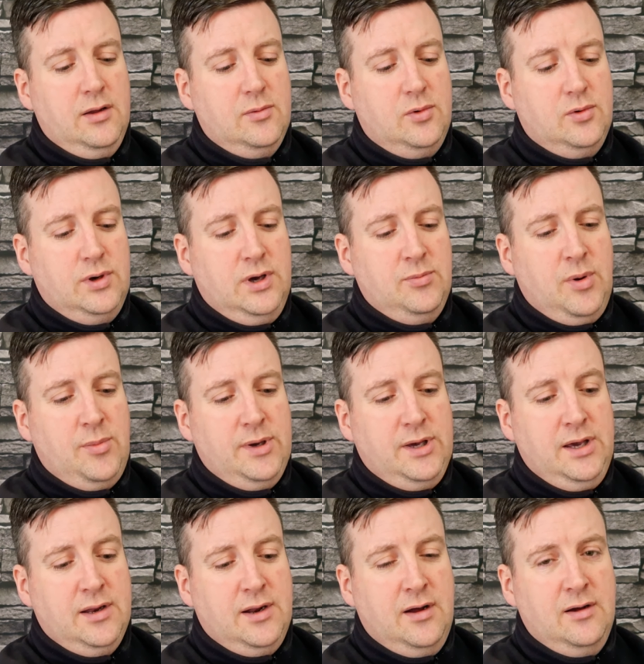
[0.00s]
we'll maybe
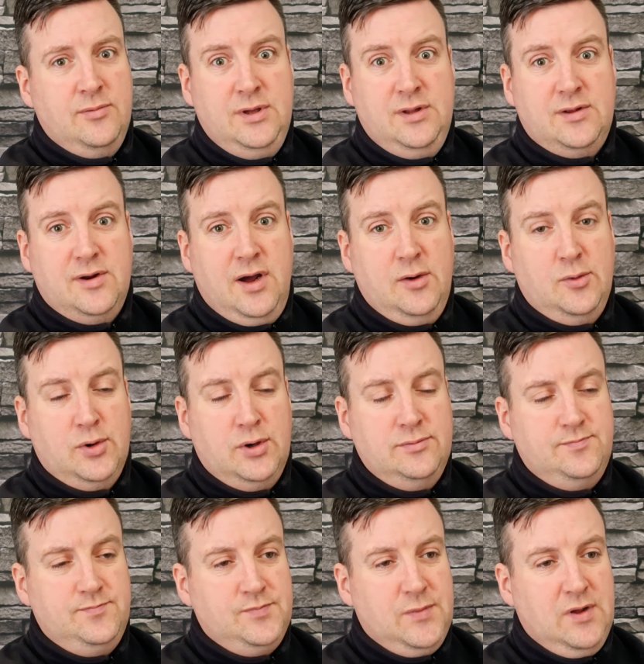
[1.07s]
give that a wee trial run
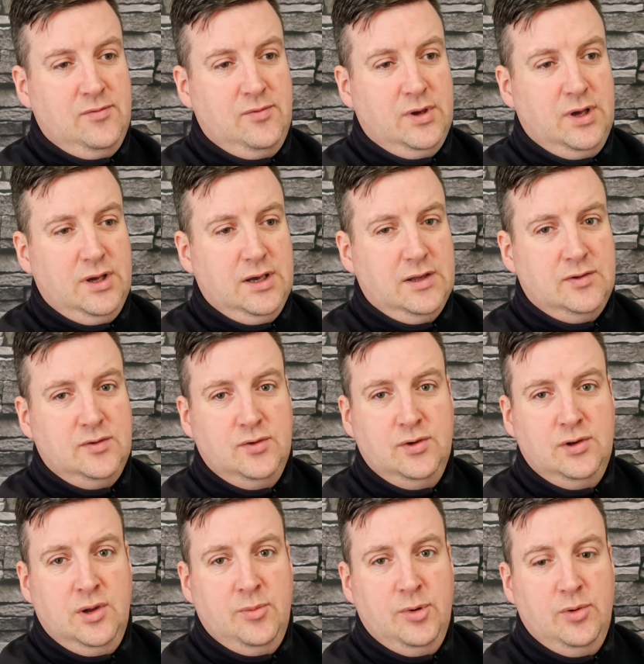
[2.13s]
if we can get it out
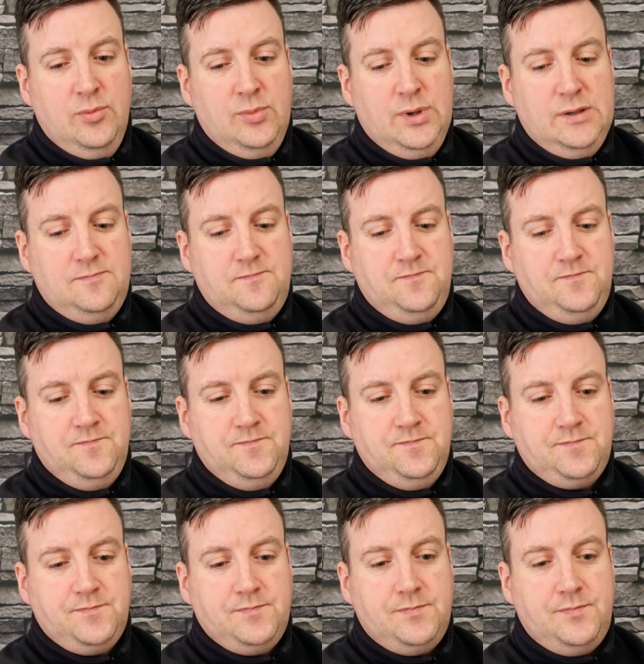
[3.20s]
and about. But
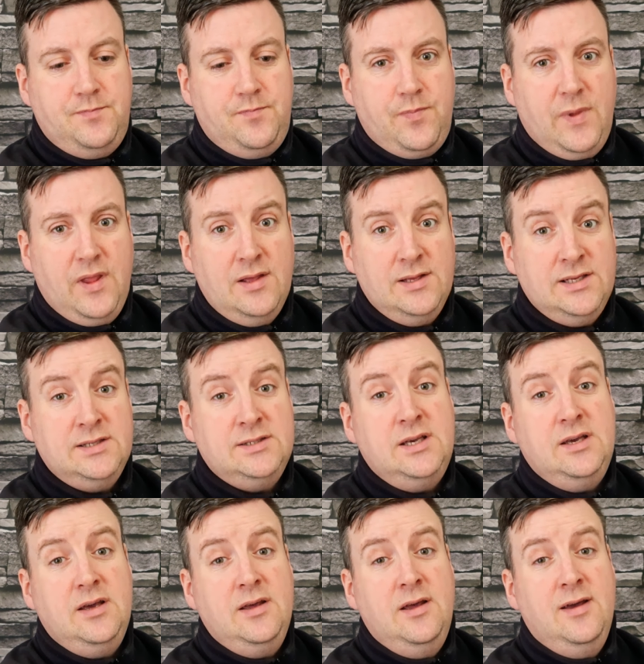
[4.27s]
as I
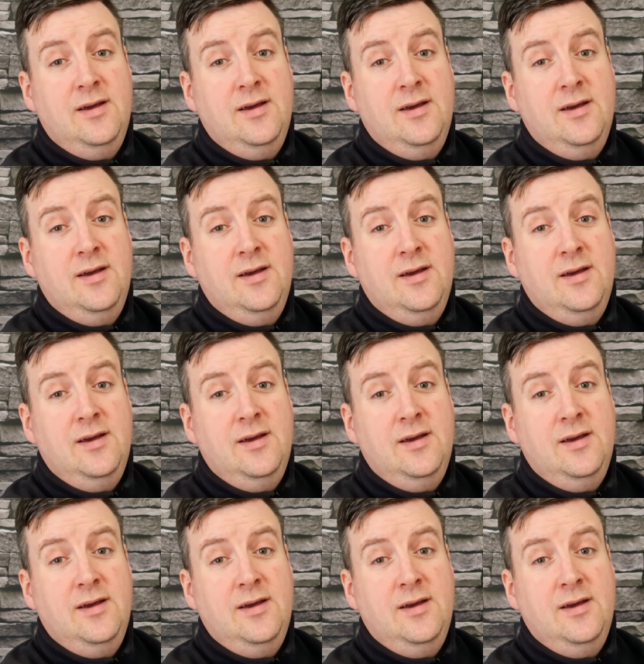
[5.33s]
say,